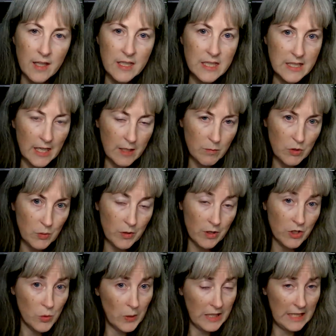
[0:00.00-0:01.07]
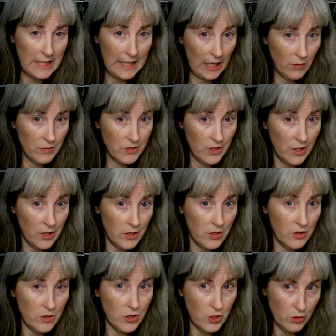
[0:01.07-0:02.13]
This I am doing on 28 count,
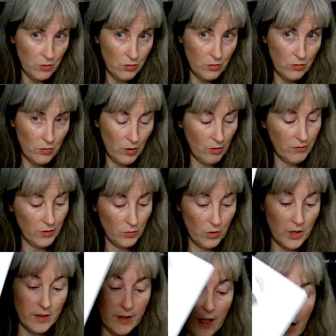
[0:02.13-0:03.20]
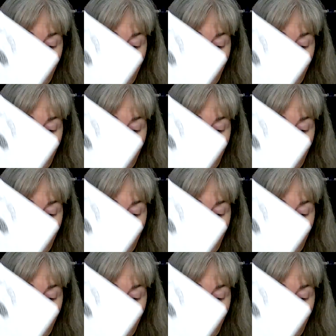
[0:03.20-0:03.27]
2 over 1